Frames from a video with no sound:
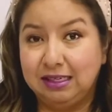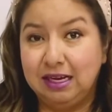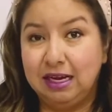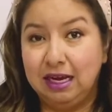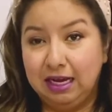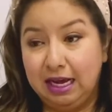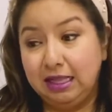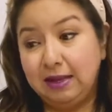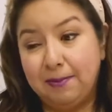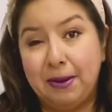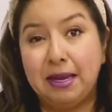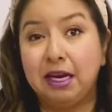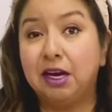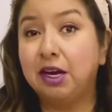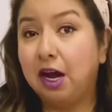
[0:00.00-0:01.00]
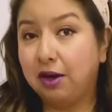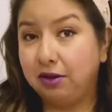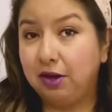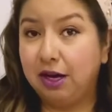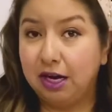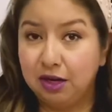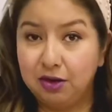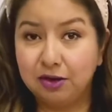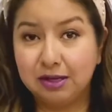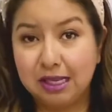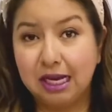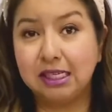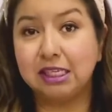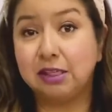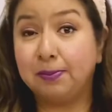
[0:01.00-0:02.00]
Again, depending on how you cut your
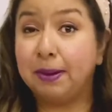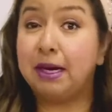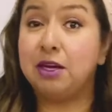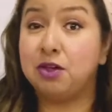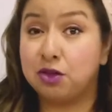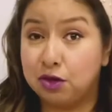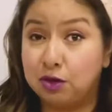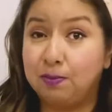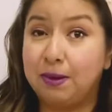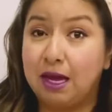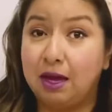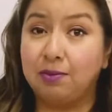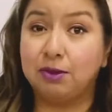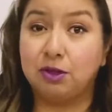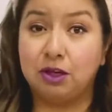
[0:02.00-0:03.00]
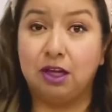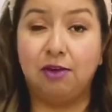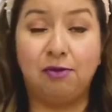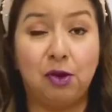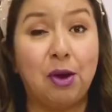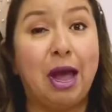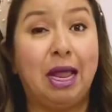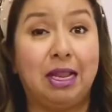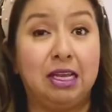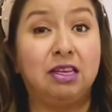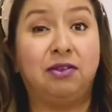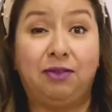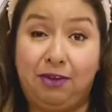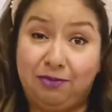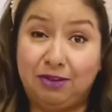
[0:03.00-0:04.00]
slices, but it should be able to give you at least
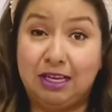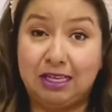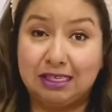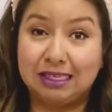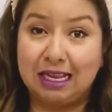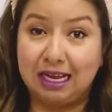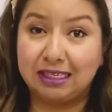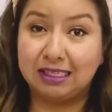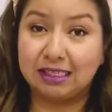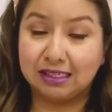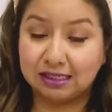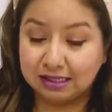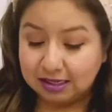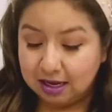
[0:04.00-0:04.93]
15 slices.